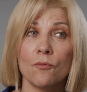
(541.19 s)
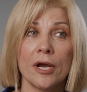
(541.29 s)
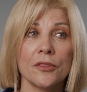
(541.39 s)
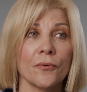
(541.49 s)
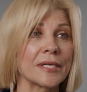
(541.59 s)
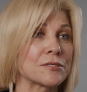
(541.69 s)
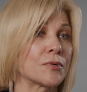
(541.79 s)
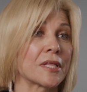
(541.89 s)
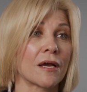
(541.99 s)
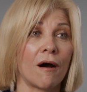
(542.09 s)
whether it's
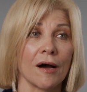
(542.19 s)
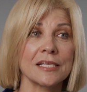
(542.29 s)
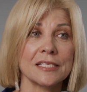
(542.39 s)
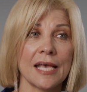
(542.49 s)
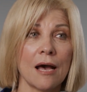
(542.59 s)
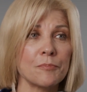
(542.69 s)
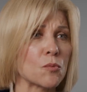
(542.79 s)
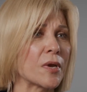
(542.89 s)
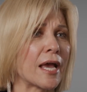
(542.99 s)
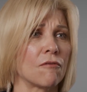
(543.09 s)
with a concept,
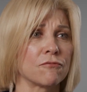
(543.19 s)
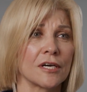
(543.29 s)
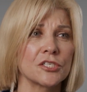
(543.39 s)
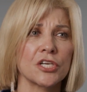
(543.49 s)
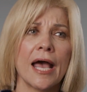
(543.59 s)
and we help flush it